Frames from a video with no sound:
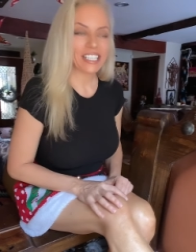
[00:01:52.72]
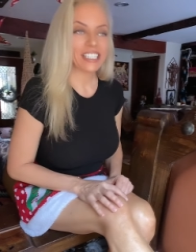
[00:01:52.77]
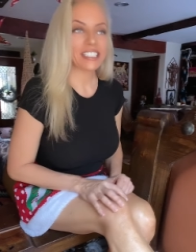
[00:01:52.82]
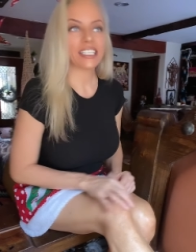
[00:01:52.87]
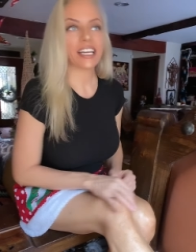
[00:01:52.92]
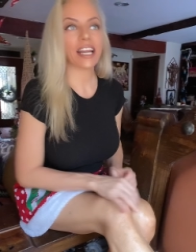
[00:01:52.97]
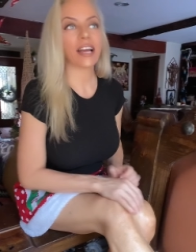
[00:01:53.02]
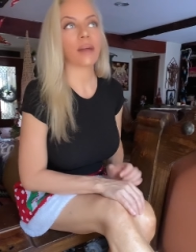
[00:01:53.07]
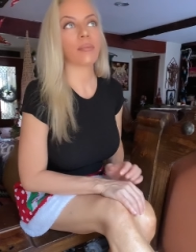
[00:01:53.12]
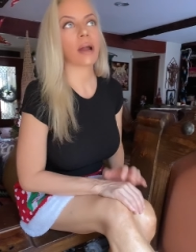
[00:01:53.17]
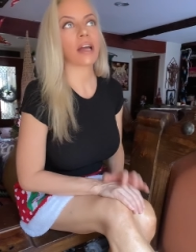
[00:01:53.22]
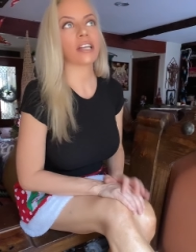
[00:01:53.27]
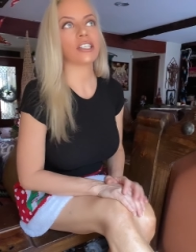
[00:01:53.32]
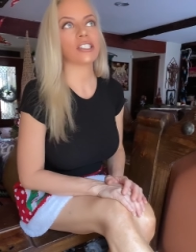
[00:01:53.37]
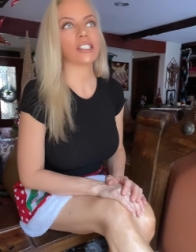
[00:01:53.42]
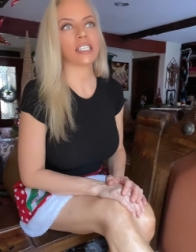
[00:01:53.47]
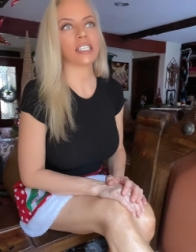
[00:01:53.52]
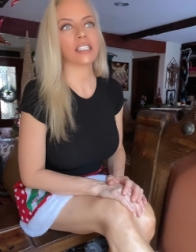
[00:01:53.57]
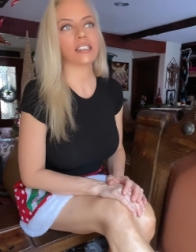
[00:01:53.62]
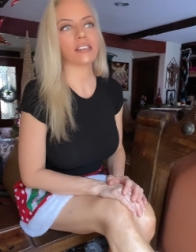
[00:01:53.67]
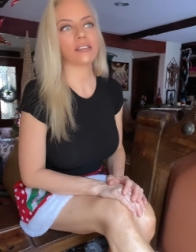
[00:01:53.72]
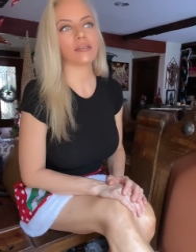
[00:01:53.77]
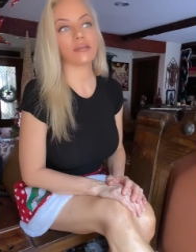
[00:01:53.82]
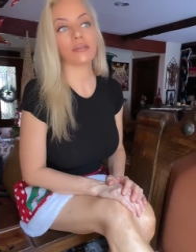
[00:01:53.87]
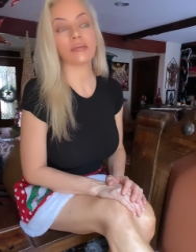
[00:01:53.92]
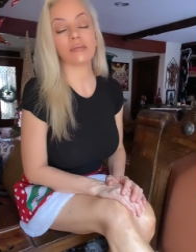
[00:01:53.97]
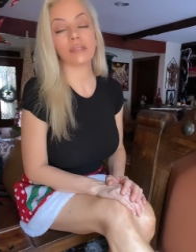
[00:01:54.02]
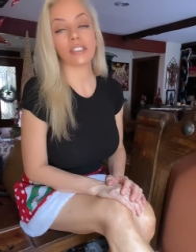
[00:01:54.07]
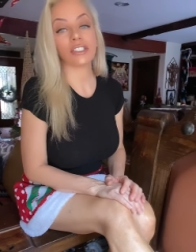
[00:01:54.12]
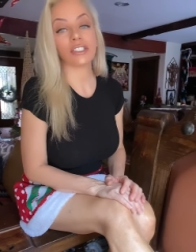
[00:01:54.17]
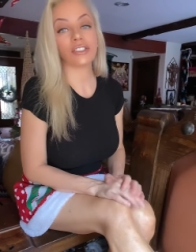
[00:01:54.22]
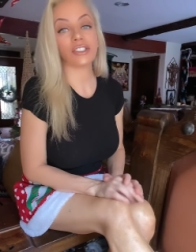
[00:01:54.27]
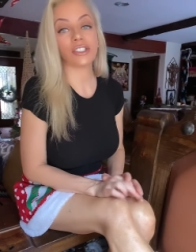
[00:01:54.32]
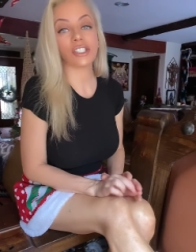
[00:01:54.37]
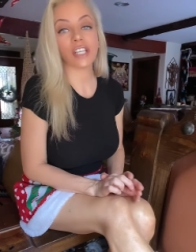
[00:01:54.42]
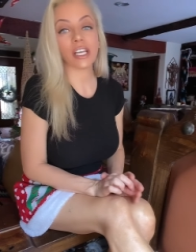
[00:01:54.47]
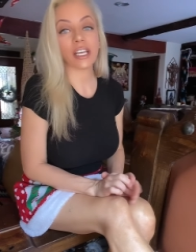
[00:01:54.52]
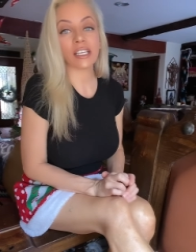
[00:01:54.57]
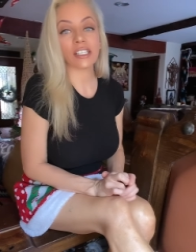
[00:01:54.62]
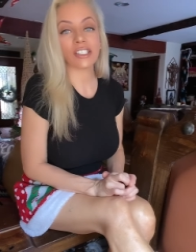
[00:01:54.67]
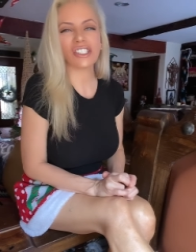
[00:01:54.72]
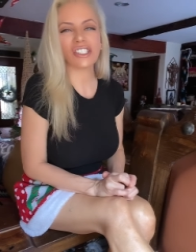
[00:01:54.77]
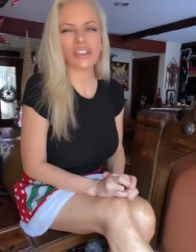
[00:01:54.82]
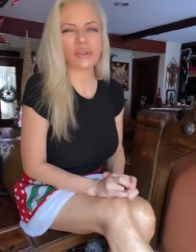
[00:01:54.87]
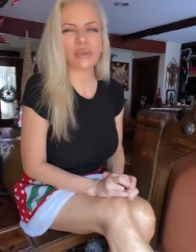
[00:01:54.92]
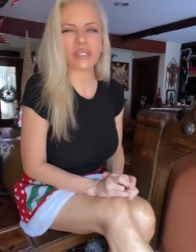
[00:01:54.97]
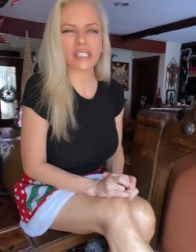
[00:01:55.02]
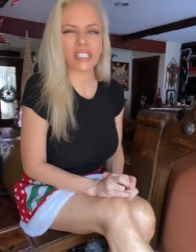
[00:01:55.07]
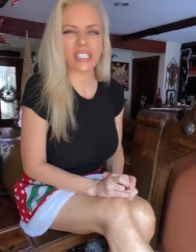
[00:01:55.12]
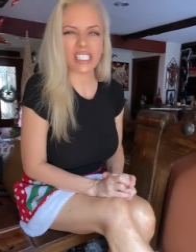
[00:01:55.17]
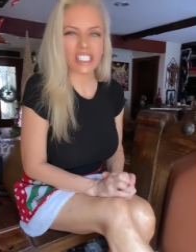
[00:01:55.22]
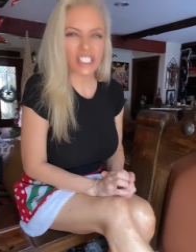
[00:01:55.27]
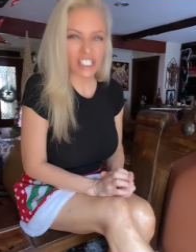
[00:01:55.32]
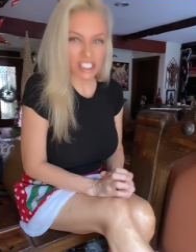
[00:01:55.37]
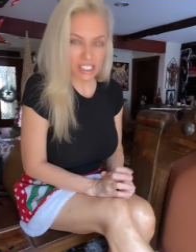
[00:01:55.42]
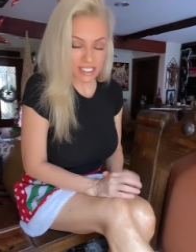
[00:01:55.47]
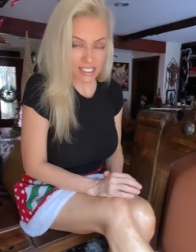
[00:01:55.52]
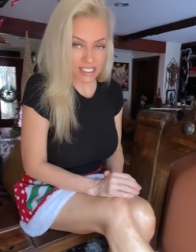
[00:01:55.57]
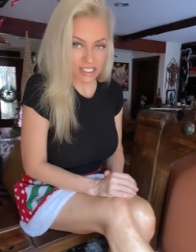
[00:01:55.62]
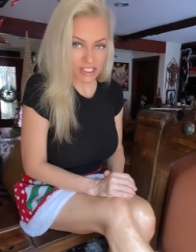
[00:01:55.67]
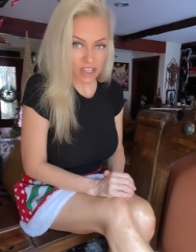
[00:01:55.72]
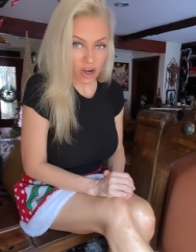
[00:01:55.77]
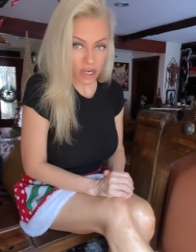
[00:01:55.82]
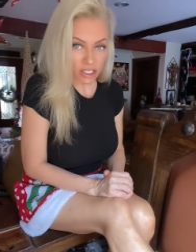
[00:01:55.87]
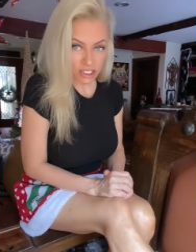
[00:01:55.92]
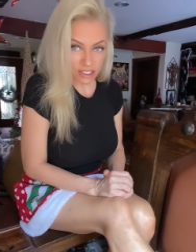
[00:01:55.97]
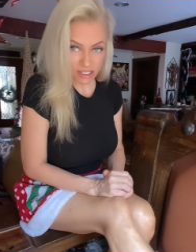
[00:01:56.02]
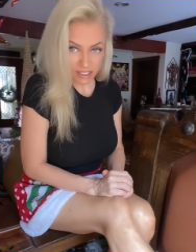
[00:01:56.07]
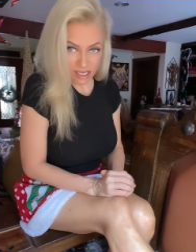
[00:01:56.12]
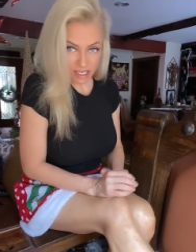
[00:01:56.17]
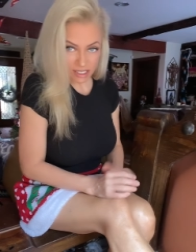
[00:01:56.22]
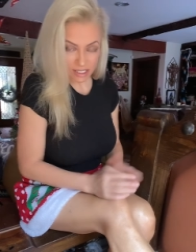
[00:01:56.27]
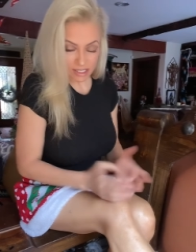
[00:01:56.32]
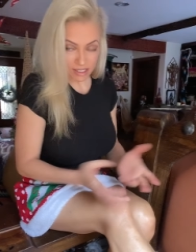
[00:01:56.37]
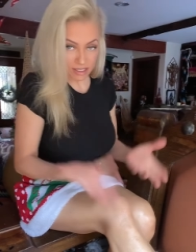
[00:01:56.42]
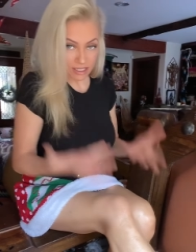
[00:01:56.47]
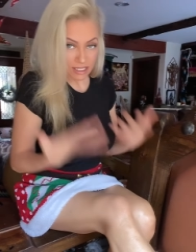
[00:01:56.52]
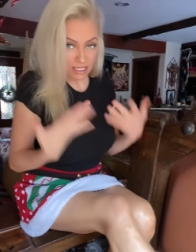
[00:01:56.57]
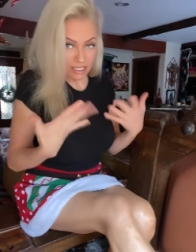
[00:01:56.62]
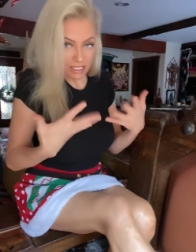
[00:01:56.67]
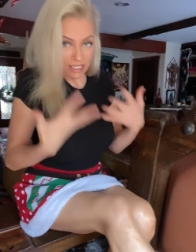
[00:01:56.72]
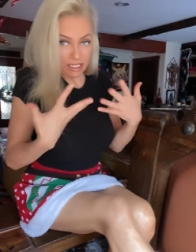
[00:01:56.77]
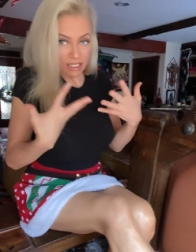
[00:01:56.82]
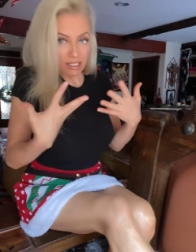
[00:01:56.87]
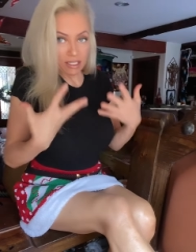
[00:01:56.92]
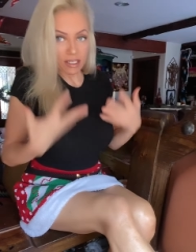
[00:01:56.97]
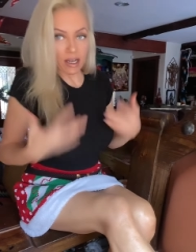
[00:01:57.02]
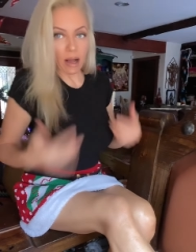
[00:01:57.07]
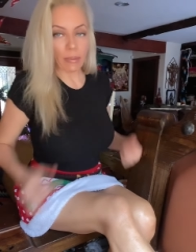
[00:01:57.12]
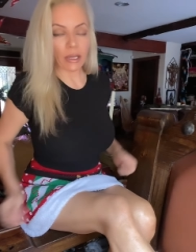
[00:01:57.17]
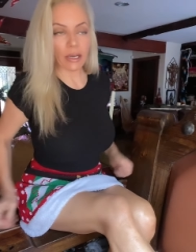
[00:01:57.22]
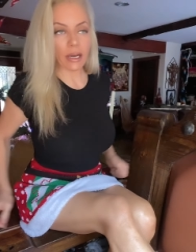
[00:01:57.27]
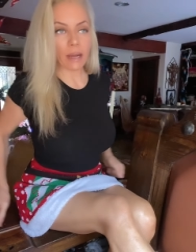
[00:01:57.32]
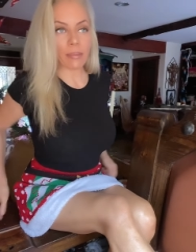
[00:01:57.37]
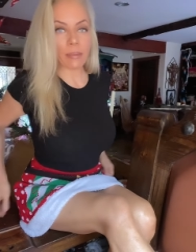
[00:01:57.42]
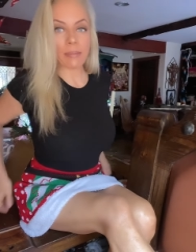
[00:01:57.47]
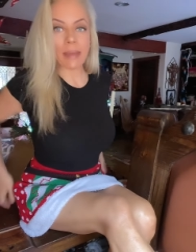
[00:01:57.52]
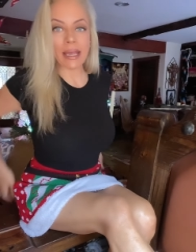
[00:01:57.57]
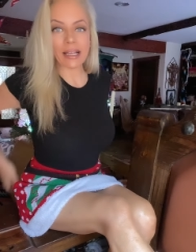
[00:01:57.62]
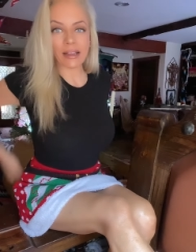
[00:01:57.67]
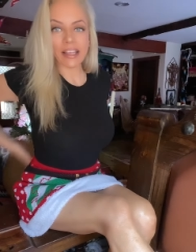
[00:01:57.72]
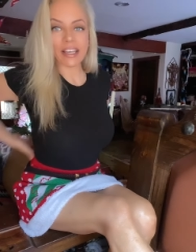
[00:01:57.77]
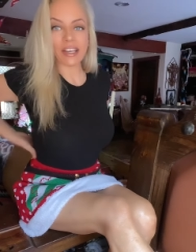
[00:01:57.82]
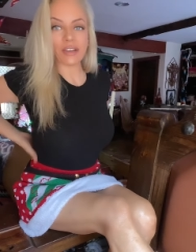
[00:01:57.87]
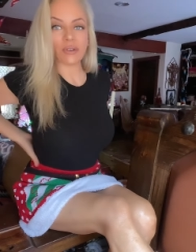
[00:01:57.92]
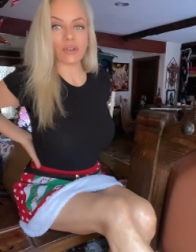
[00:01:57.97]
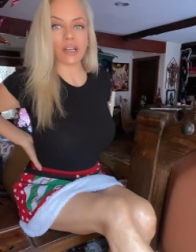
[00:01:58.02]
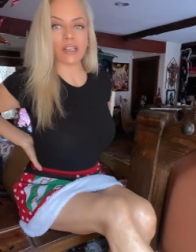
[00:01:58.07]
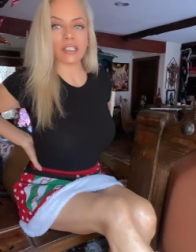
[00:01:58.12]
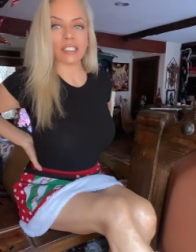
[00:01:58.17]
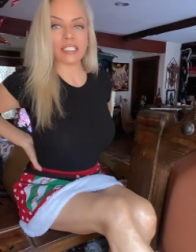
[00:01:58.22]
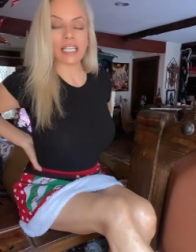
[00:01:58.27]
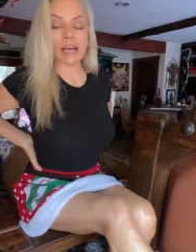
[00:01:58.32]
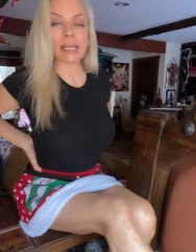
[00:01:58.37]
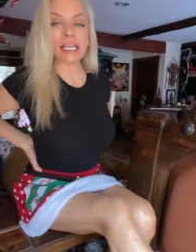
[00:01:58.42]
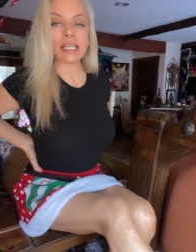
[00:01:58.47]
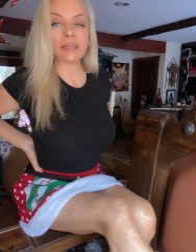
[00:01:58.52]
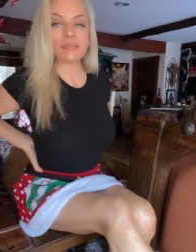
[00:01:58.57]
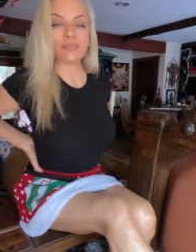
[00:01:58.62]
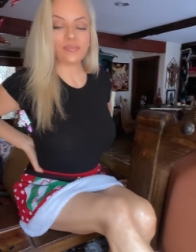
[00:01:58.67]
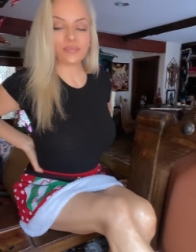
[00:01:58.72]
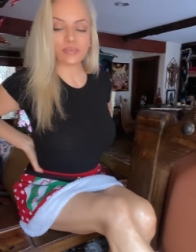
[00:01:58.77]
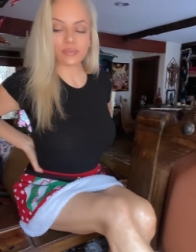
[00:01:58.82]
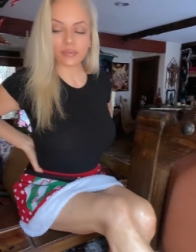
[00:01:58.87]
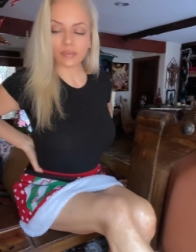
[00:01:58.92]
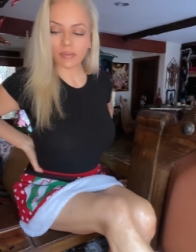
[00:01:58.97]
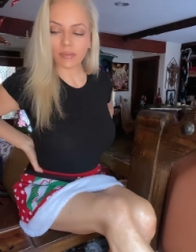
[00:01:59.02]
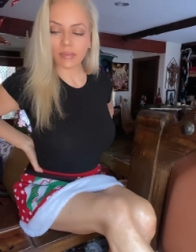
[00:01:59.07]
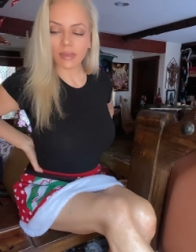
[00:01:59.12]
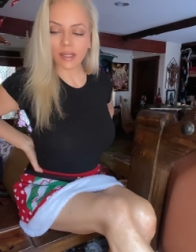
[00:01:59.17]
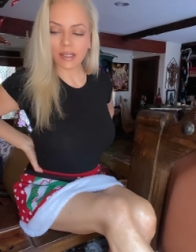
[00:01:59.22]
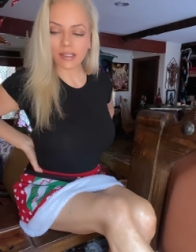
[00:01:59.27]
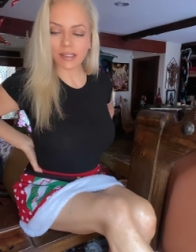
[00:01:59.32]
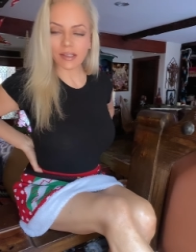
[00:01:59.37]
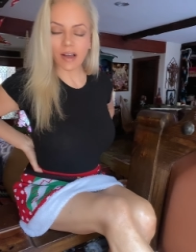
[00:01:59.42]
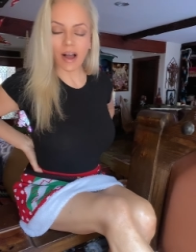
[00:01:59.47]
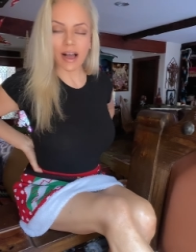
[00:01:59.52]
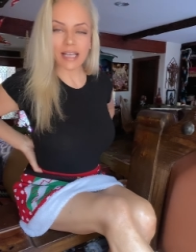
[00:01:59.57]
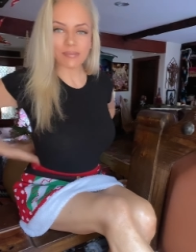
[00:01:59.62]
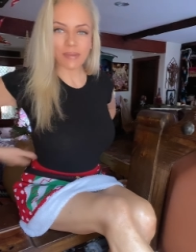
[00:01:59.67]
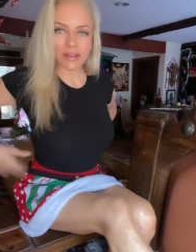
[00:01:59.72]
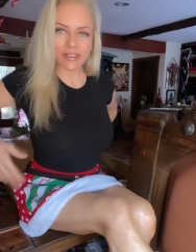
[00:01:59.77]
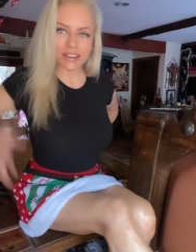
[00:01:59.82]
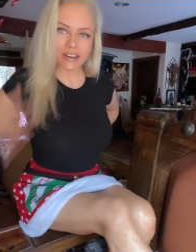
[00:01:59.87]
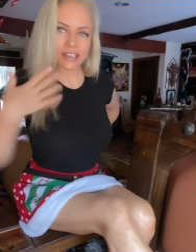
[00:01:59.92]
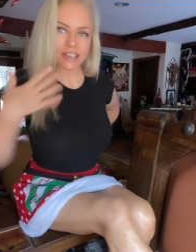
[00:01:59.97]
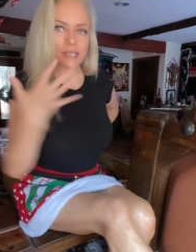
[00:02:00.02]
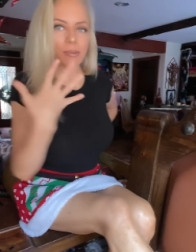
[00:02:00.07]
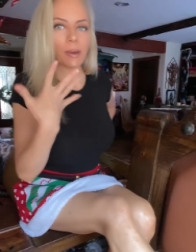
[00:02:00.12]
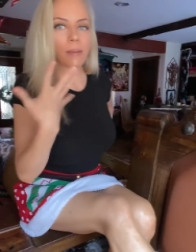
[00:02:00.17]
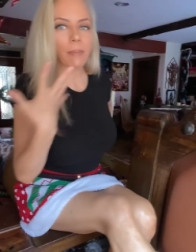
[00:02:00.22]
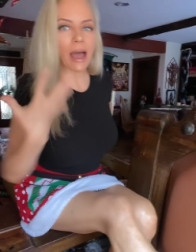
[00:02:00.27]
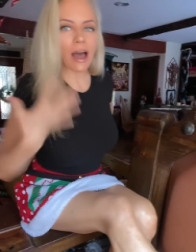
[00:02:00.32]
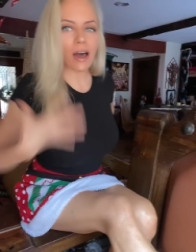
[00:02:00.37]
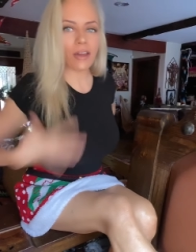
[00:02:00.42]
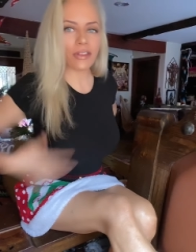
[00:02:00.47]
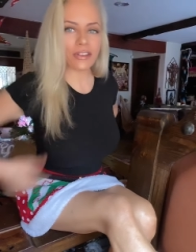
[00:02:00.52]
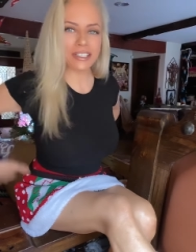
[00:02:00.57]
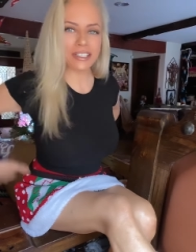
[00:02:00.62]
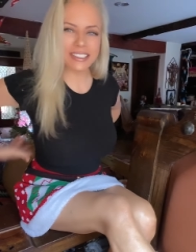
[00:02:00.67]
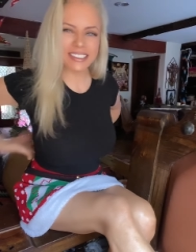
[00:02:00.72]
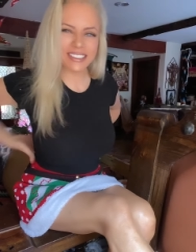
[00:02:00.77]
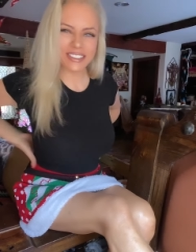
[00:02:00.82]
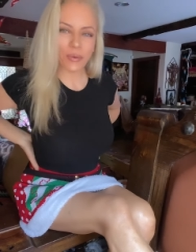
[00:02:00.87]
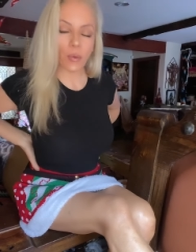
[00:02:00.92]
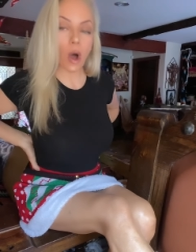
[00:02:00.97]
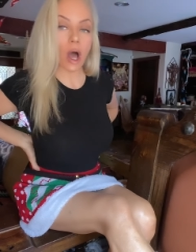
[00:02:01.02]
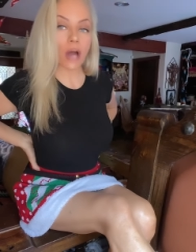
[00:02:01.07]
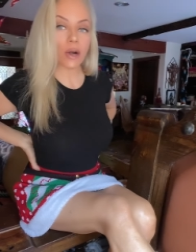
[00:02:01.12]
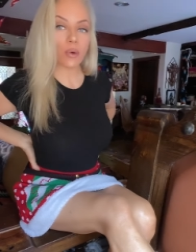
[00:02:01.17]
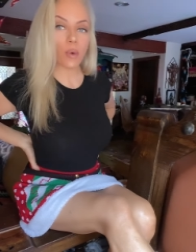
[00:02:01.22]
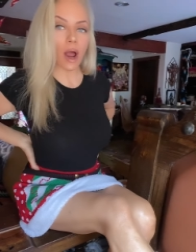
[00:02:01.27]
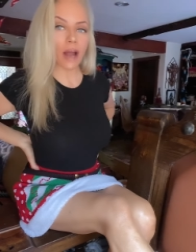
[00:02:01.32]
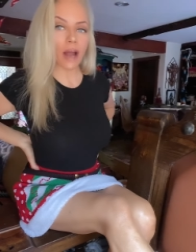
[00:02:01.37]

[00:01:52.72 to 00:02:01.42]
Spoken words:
Today I'll probably just eat the chicken. It's just so delicious. It's hard just not to gobble it up and make like a yummy sauce. There goes my mouth. Water.